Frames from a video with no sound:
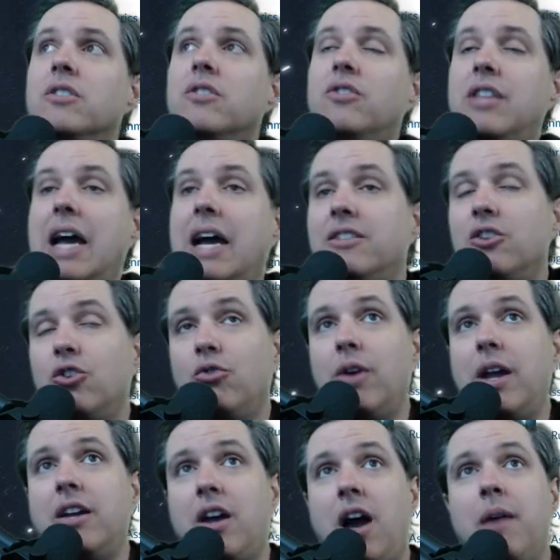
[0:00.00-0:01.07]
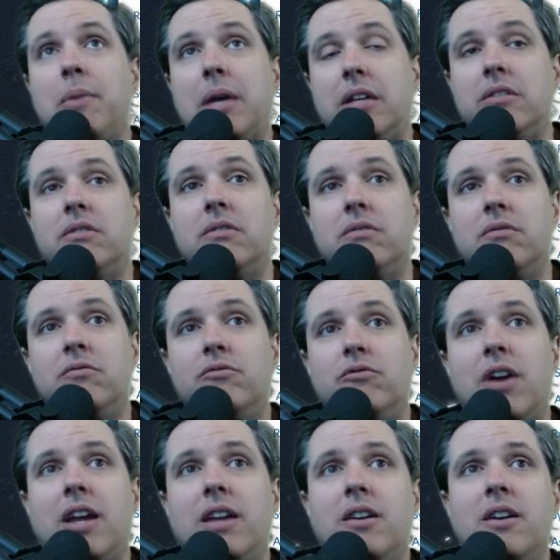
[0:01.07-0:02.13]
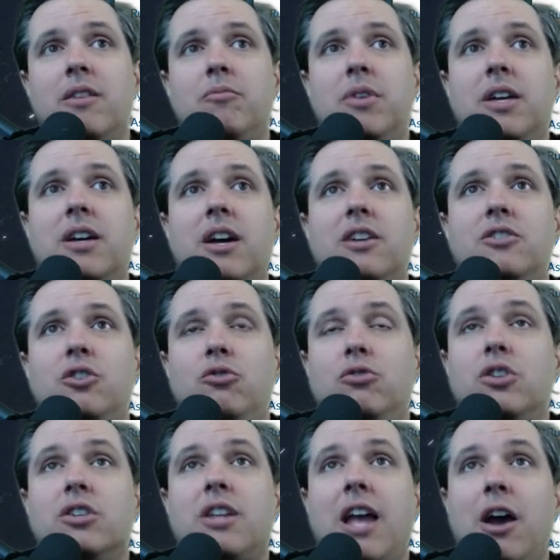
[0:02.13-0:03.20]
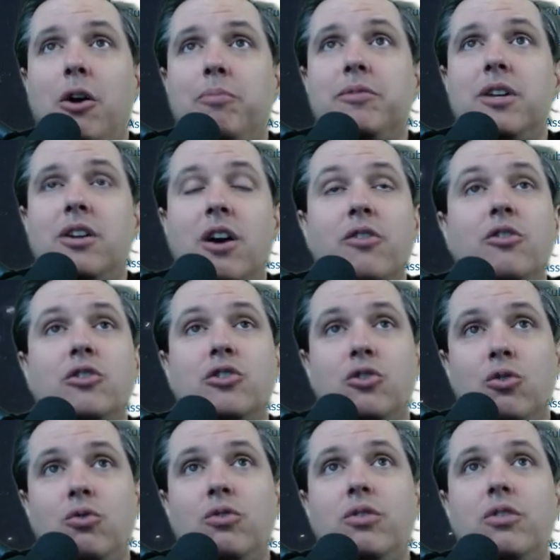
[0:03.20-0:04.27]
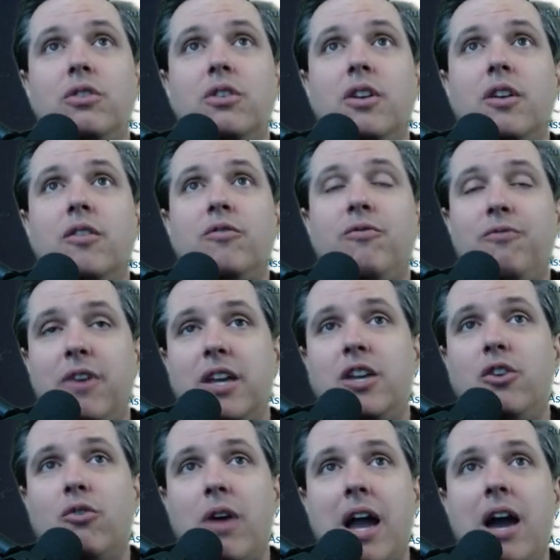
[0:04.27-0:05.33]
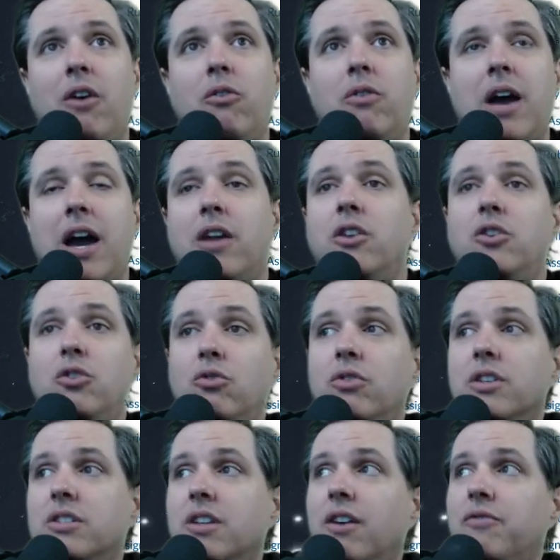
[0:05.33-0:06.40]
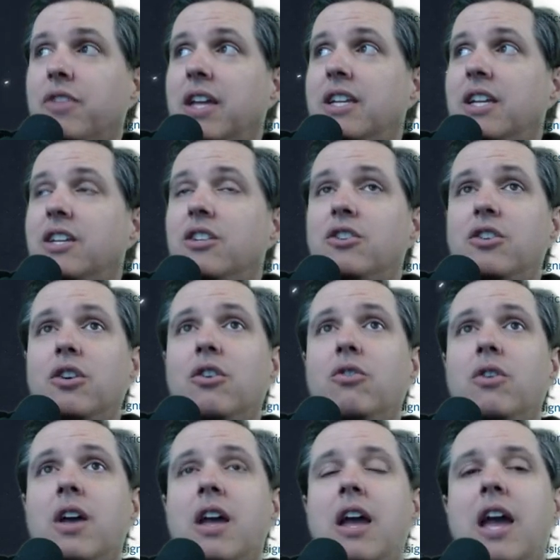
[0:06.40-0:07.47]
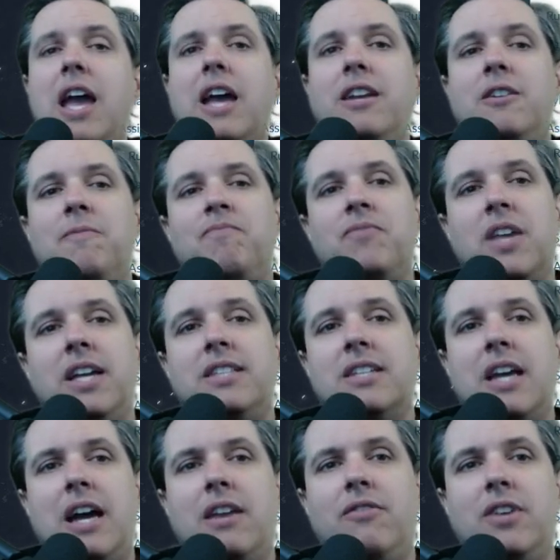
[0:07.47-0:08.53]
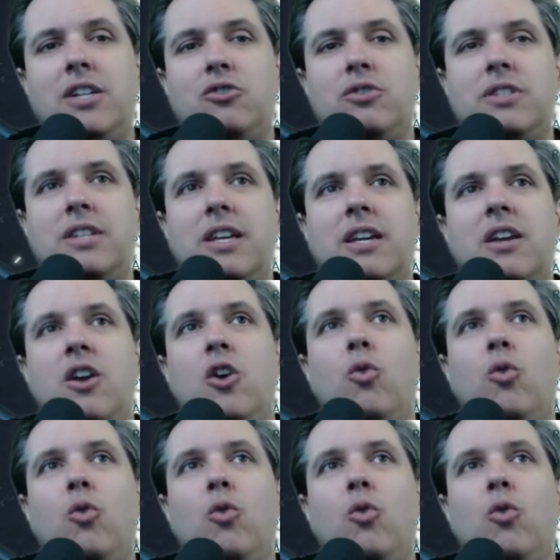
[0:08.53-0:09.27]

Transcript: That's a great comment, right? Because you just helped another student figure out how to do the stuff they need to do. And it's kind of interesting.